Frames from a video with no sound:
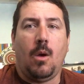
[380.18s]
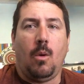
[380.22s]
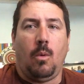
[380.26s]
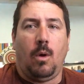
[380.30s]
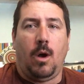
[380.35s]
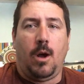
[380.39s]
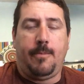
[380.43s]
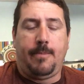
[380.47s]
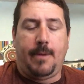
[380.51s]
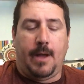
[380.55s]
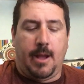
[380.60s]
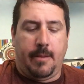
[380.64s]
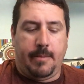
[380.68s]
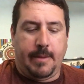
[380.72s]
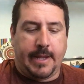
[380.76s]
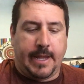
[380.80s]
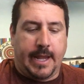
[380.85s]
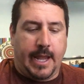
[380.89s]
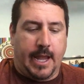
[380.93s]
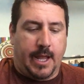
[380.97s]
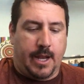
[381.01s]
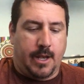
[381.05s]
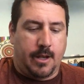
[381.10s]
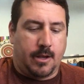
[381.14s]
Well, I'm
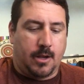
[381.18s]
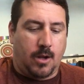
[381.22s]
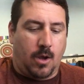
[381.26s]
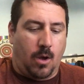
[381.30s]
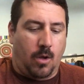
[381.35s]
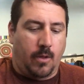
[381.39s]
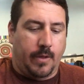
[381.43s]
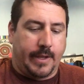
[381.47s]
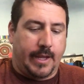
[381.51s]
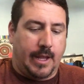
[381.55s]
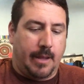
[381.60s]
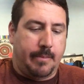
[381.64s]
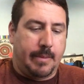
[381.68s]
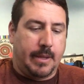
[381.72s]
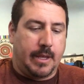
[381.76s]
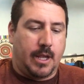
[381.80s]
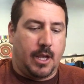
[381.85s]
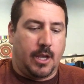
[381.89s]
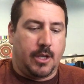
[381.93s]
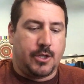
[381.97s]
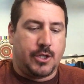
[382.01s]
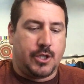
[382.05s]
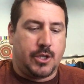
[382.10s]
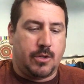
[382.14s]
again calling in
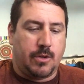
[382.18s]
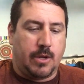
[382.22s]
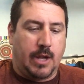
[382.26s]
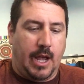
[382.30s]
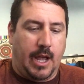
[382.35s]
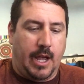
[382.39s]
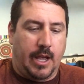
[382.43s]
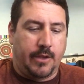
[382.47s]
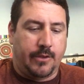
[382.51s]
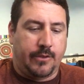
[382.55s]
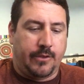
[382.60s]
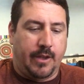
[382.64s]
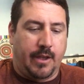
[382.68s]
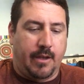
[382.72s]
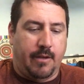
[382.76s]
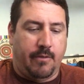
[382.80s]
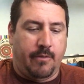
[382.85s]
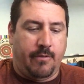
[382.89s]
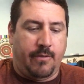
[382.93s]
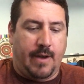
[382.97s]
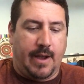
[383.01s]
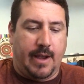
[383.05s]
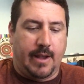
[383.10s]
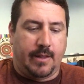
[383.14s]
because you guys
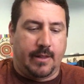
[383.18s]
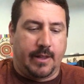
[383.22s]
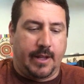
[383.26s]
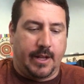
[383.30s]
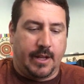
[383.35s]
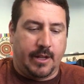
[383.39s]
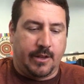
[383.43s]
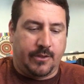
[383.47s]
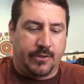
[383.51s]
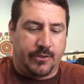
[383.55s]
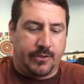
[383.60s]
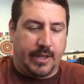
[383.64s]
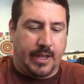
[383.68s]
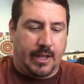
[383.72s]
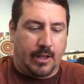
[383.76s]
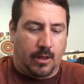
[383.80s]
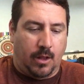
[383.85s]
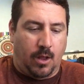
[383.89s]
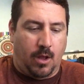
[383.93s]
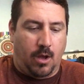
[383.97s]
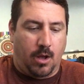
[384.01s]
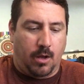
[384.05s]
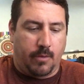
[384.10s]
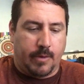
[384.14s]
have violated state
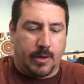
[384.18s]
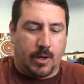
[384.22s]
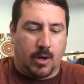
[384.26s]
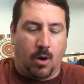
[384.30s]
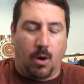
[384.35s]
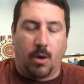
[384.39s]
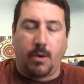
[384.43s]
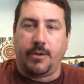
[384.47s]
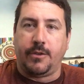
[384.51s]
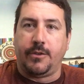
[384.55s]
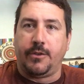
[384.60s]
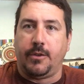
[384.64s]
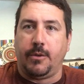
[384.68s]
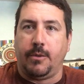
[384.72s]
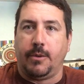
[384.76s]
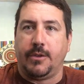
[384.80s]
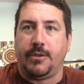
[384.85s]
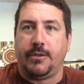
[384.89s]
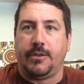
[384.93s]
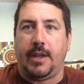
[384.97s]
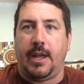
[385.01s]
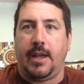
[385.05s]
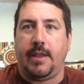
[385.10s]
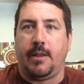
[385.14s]
law in regards to a
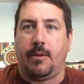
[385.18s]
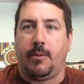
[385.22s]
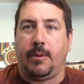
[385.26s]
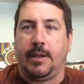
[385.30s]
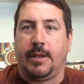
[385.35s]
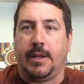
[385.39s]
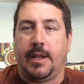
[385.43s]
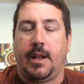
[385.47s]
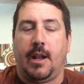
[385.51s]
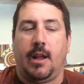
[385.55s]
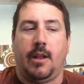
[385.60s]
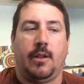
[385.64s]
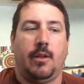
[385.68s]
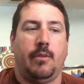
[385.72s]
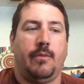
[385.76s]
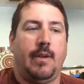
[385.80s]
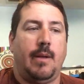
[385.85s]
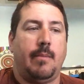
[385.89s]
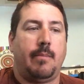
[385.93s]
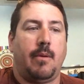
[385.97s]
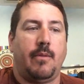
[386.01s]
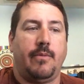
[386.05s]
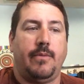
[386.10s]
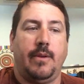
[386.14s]
stay that we did on
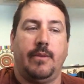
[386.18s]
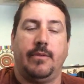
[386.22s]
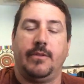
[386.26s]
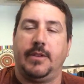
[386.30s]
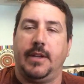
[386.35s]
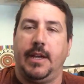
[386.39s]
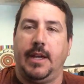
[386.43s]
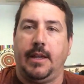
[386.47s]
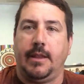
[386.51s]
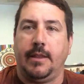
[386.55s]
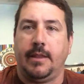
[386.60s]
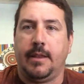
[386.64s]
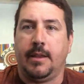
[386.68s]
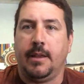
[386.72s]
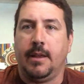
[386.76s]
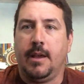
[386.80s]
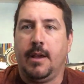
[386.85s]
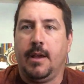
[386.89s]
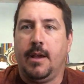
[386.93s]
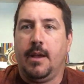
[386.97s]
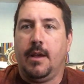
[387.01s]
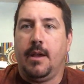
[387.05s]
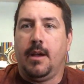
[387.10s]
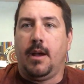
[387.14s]
November 15th.
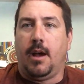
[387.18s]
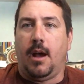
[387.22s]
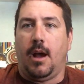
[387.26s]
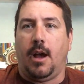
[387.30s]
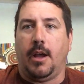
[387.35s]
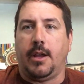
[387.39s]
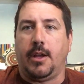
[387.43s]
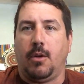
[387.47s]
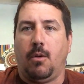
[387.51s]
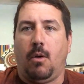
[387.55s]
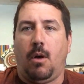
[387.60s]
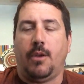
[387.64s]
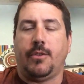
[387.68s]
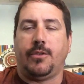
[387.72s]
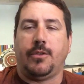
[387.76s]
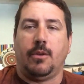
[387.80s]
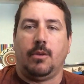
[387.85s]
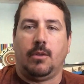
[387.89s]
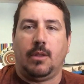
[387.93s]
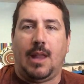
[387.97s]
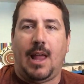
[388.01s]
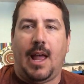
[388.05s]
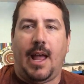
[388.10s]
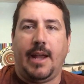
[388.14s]
You
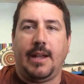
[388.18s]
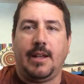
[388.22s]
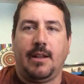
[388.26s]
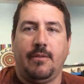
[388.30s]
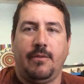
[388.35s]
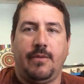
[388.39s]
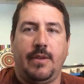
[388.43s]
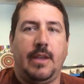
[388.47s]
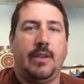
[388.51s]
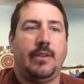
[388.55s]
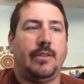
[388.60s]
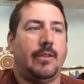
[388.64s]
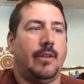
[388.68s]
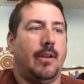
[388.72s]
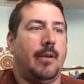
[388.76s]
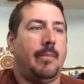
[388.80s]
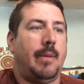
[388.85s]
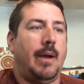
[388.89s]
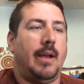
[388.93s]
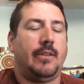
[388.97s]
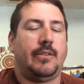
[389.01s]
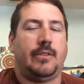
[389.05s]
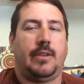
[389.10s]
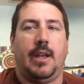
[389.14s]
also lied to Visa
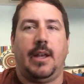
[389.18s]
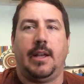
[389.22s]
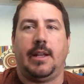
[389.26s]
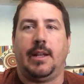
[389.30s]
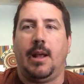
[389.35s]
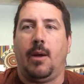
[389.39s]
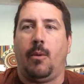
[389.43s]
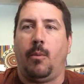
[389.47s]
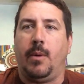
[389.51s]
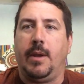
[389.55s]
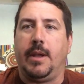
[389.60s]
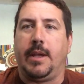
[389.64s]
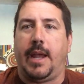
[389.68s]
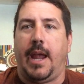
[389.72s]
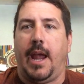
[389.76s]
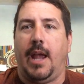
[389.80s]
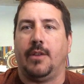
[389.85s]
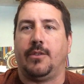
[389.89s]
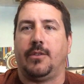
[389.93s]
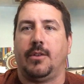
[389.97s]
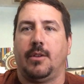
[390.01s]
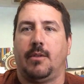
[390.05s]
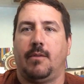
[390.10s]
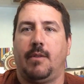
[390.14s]
by saying that we
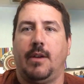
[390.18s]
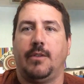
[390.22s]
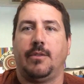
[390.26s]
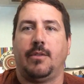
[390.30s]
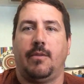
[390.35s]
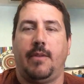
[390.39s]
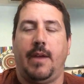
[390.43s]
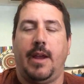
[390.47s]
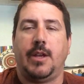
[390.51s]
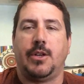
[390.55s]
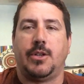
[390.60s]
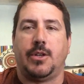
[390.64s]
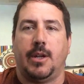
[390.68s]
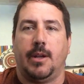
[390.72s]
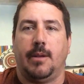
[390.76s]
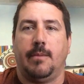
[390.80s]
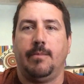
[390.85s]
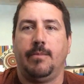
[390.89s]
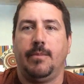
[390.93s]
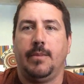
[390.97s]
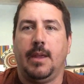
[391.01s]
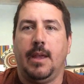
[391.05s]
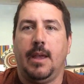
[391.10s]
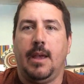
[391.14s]
canceled the
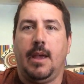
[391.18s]
reservation,